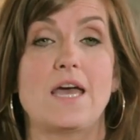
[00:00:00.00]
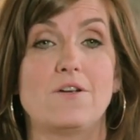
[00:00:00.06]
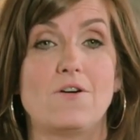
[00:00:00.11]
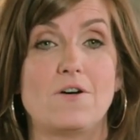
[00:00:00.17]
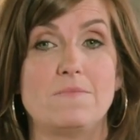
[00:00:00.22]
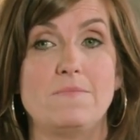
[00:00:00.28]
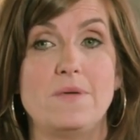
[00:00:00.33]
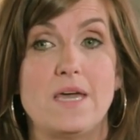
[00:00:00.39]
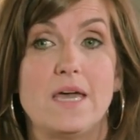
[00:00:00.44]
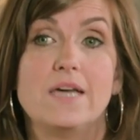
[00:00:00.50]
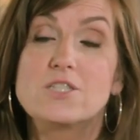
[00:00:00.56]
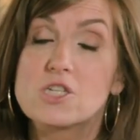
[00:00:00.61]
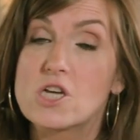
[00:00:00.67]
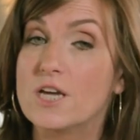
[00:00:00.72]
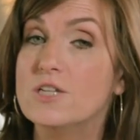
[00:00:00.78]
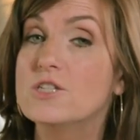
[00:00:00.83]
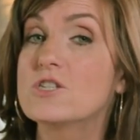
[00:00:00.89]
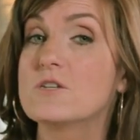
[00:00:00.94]
and on me. It
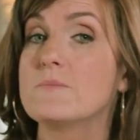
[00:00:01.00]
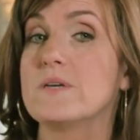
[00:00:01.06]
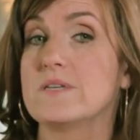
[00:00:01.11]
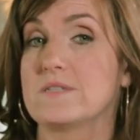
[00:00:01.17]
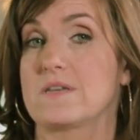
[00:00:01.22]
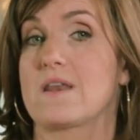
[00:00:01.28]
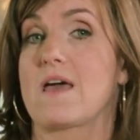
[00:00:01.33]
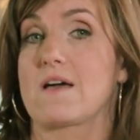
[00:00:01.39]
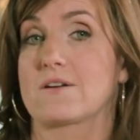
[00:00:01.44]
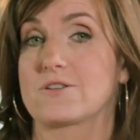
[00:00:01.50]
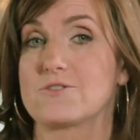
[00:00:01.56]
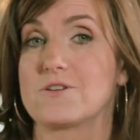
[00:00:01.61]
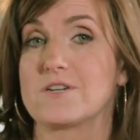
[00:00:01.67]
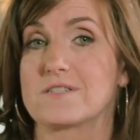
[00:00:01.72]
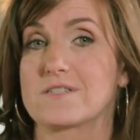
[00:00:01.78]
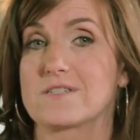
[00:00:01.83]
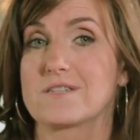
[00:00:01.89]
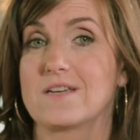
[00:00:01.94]
changed me as an
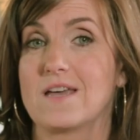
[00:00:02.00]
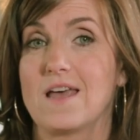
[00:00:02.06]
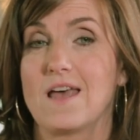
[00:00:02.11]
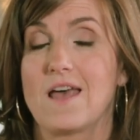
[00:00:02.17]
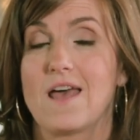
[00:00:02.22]
actress.